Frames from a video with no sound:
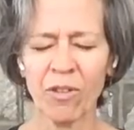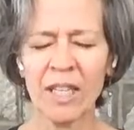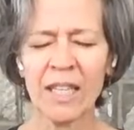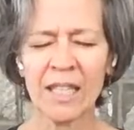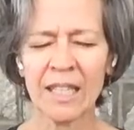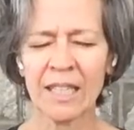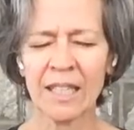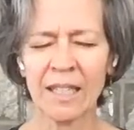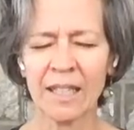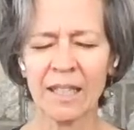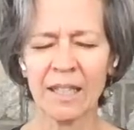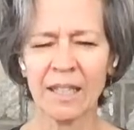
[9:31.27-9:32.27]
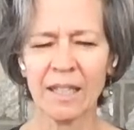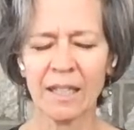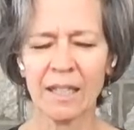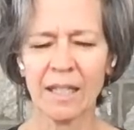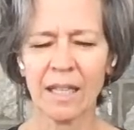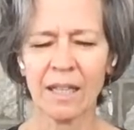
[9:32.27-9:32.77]
feeling
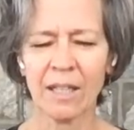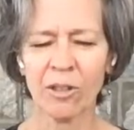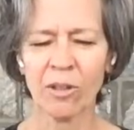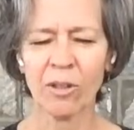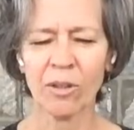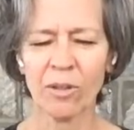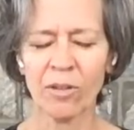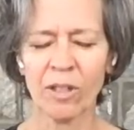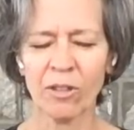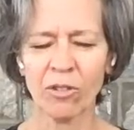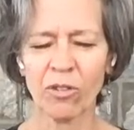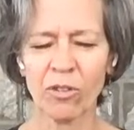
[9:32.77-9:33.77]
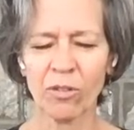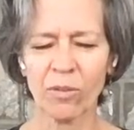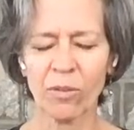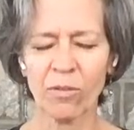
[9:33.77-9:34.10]
that there's